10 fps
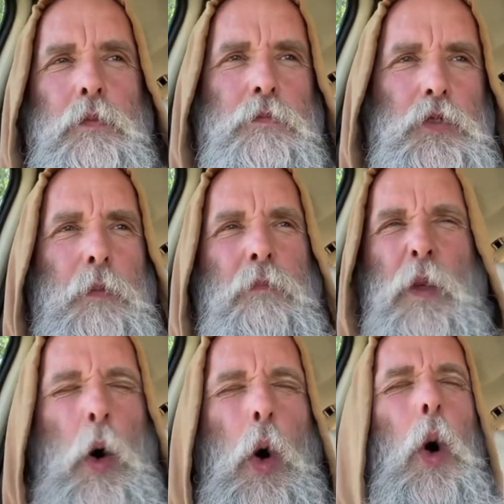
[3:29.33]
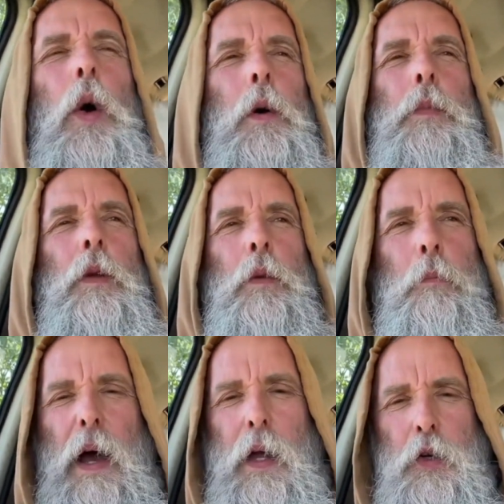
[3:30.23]
some horrible
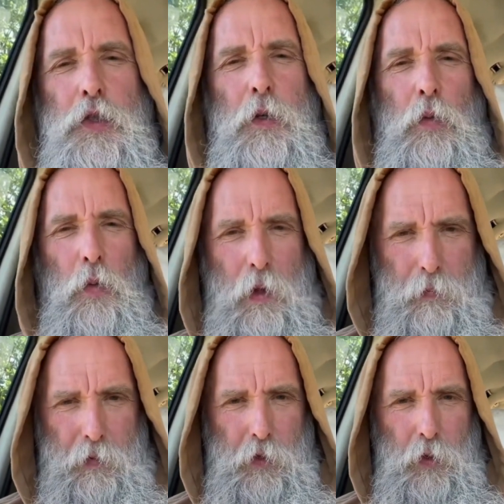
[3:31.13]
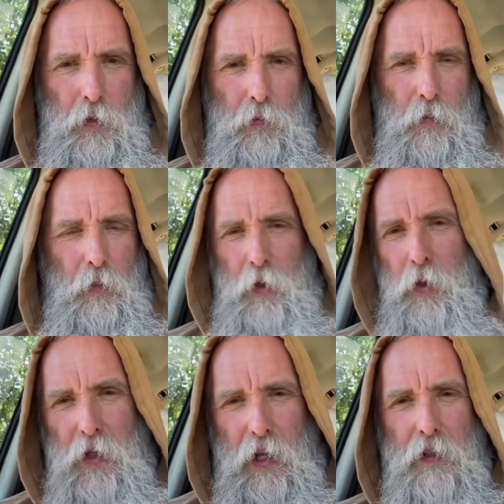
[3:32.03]
biological weapon you
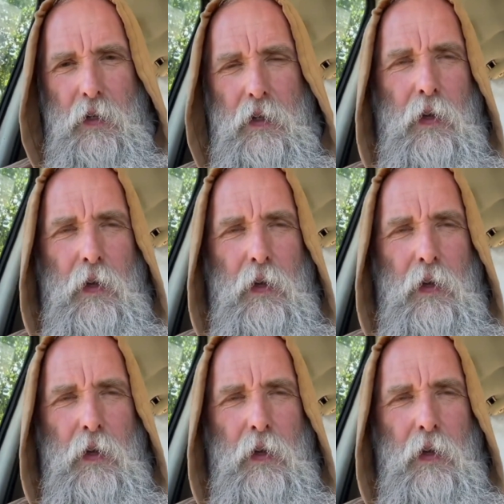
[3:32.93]
created